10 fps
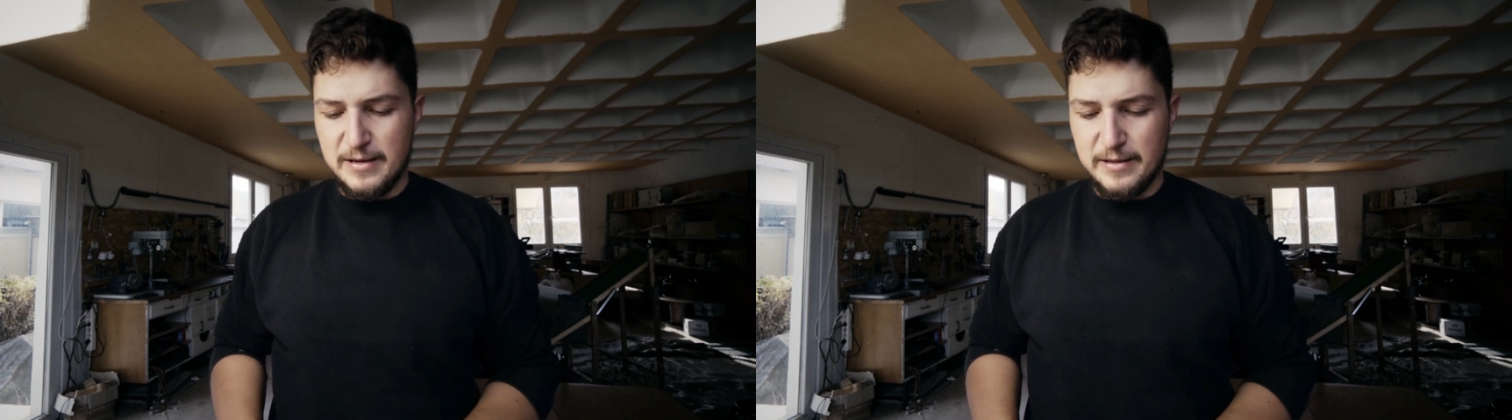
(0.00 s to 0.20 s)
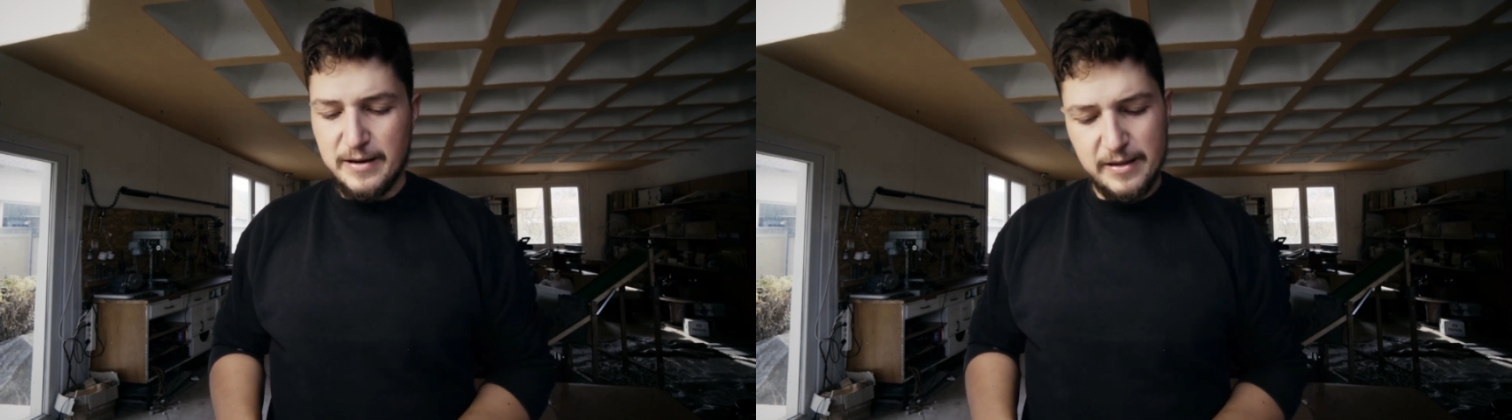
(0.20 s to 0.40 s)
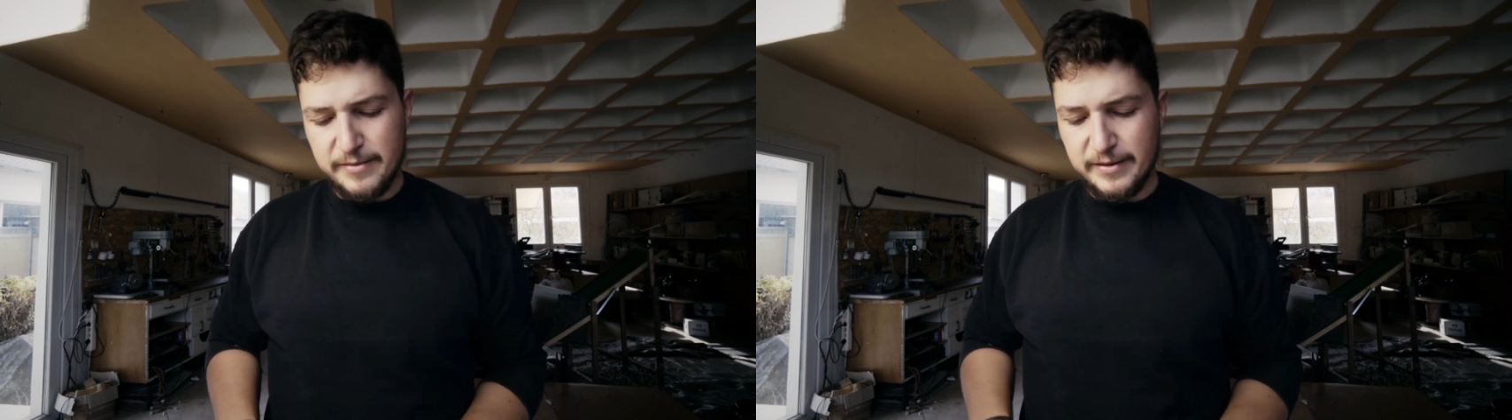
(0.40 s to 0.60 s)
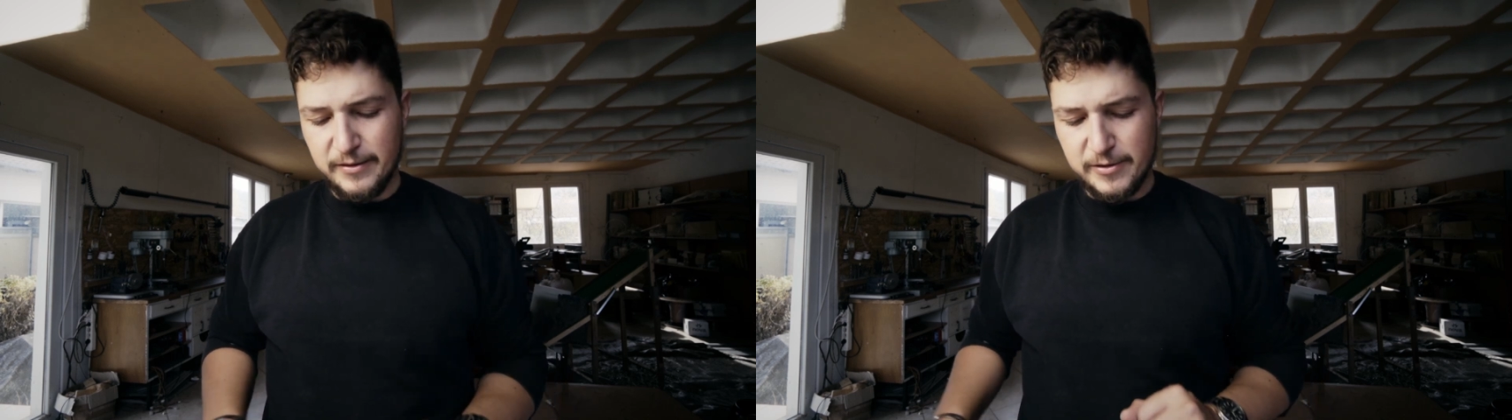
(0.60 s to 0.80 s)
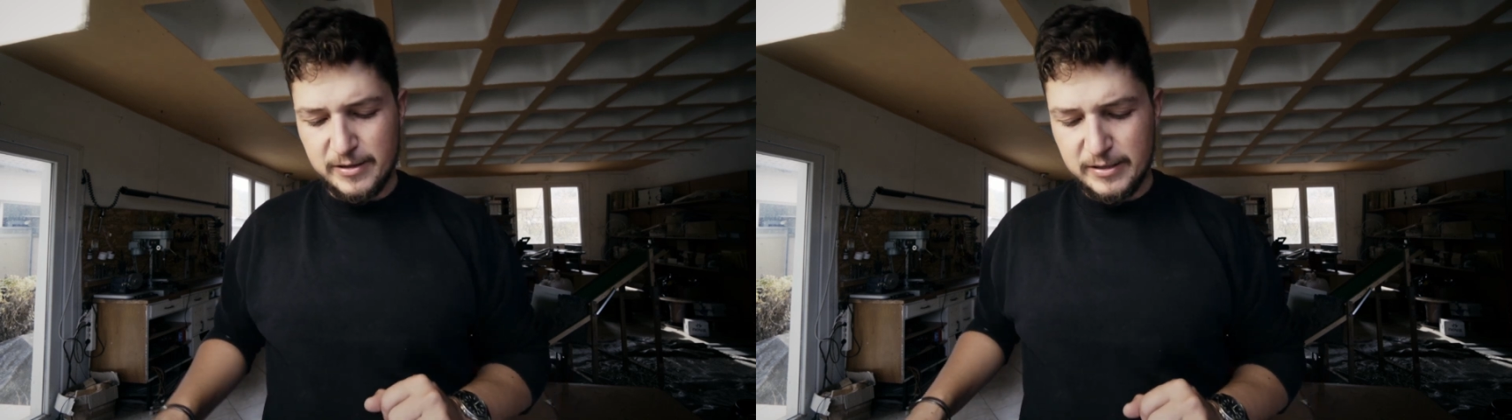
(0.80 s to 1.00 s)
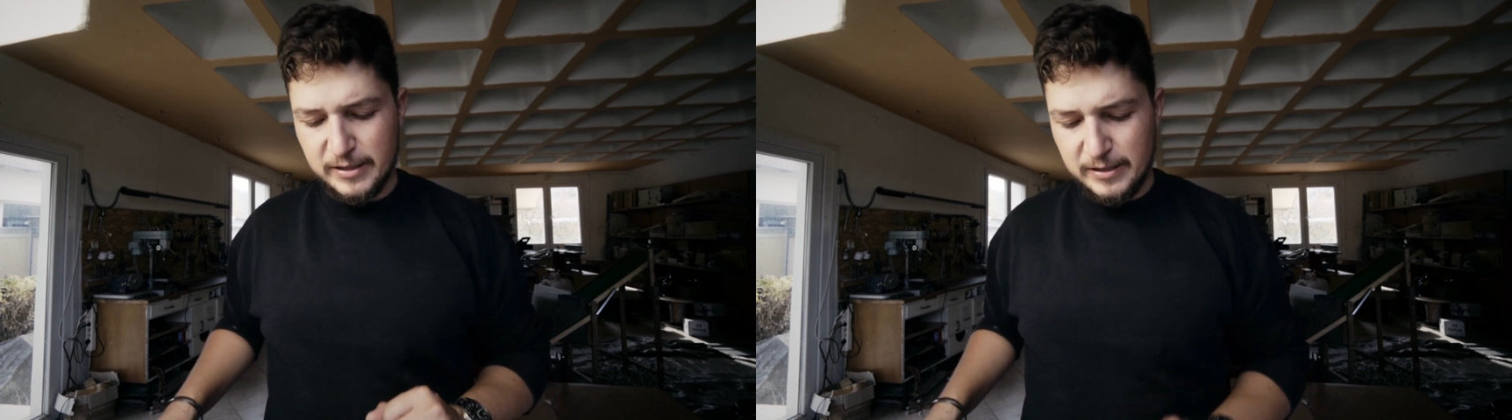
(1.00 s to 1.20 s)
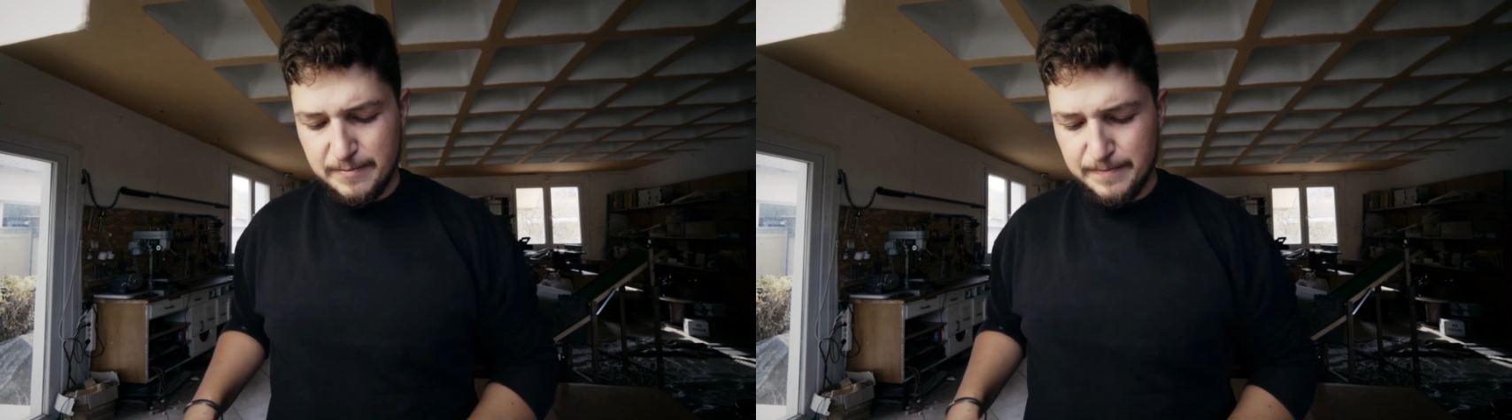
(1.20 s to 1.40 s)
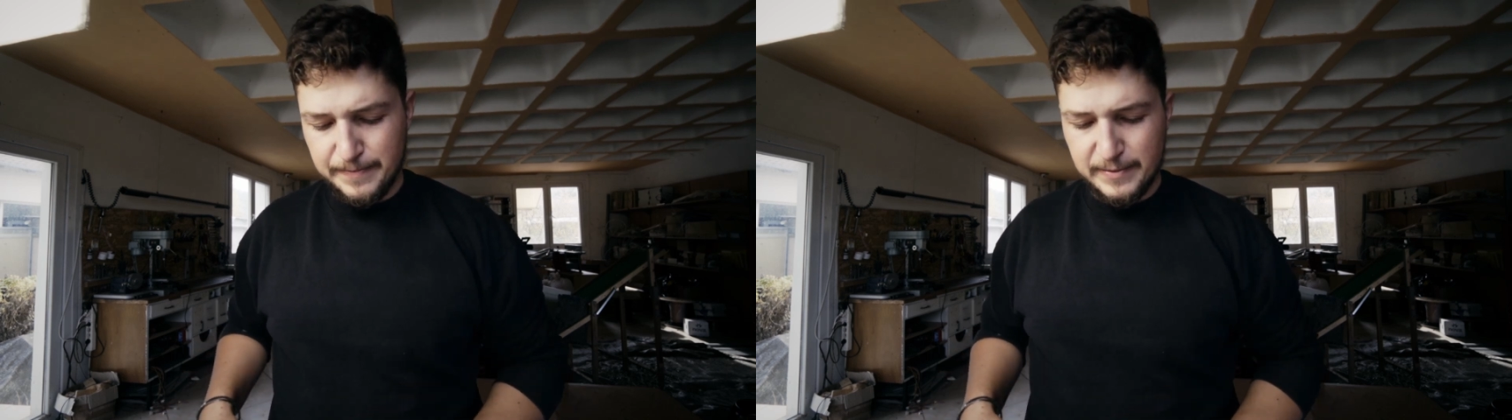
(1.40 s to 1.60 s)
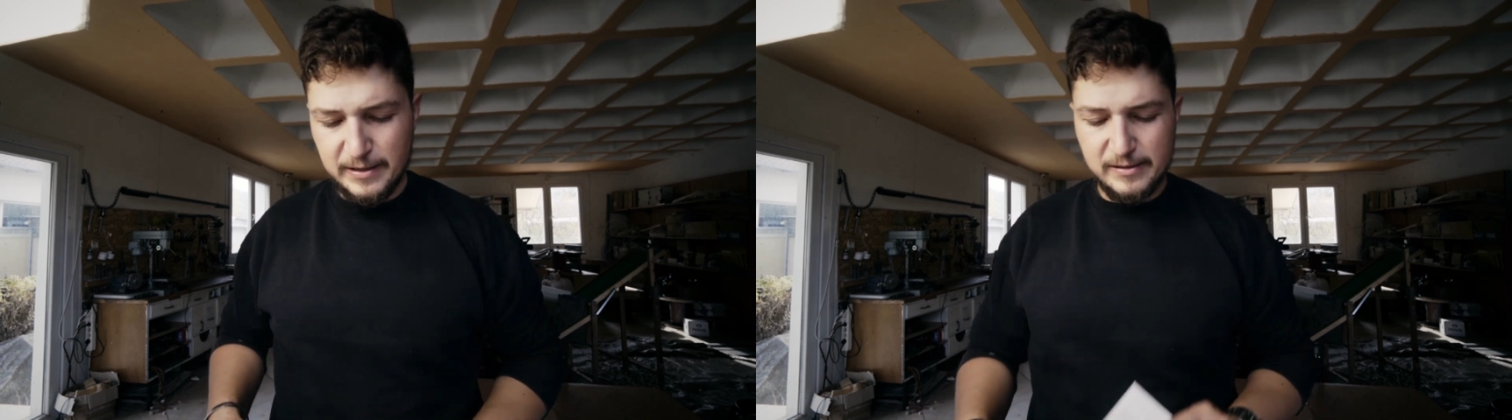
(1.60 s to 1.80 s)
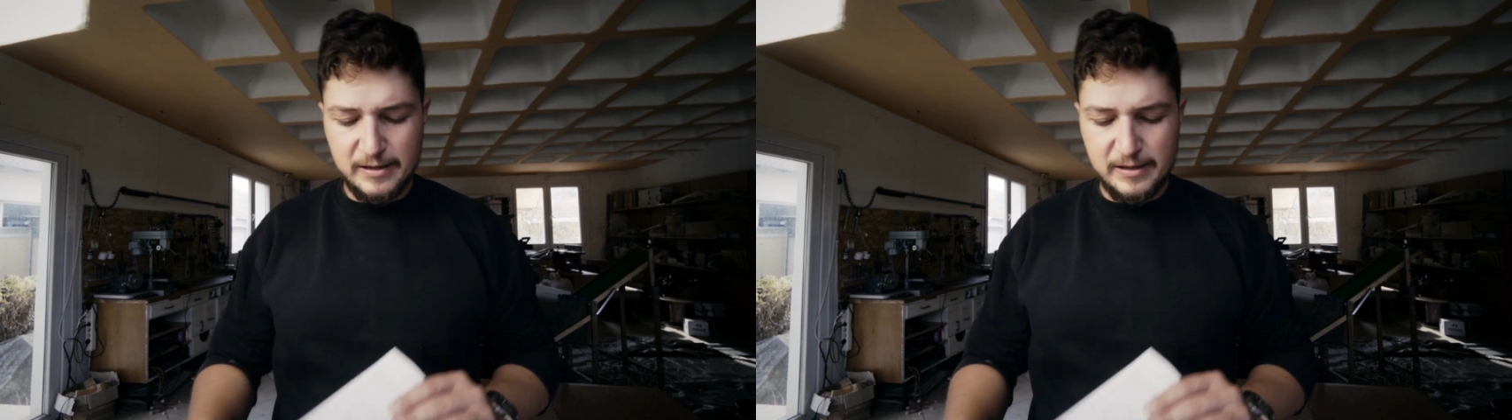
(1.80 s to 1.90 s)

The other thing you're gonna see is